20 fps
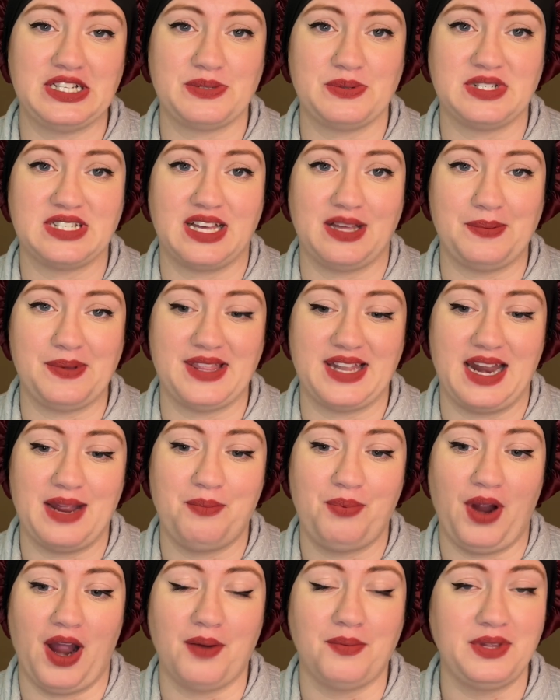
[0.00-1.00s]
would tell me that I
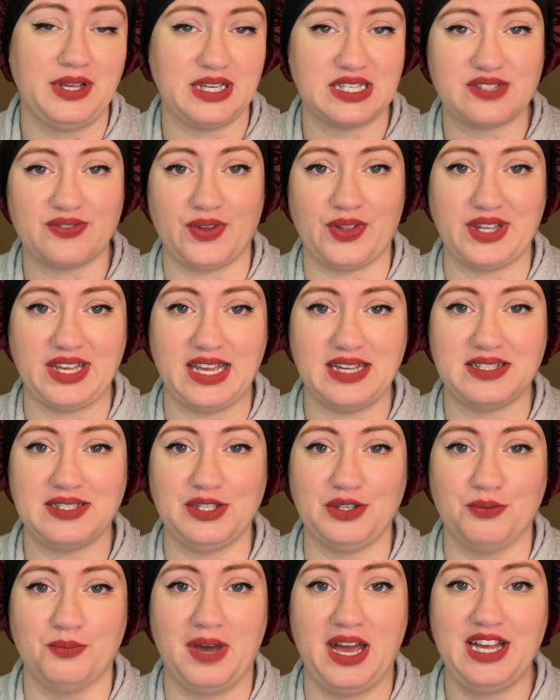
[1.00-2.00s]
probably exfoliate
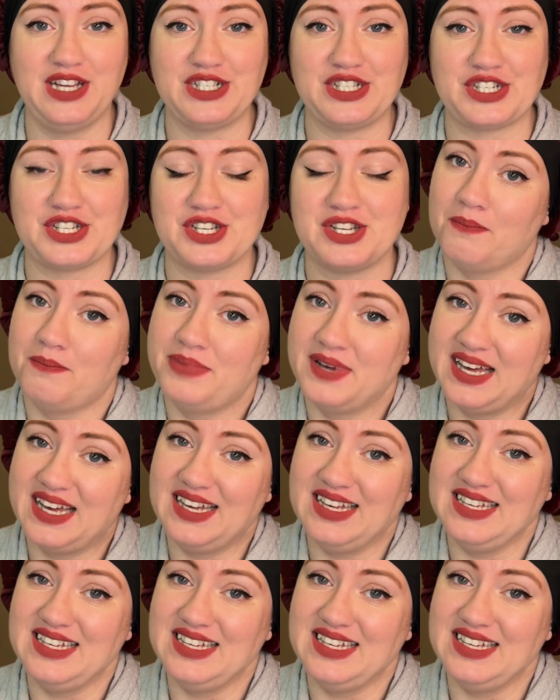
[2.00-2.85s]
too much, but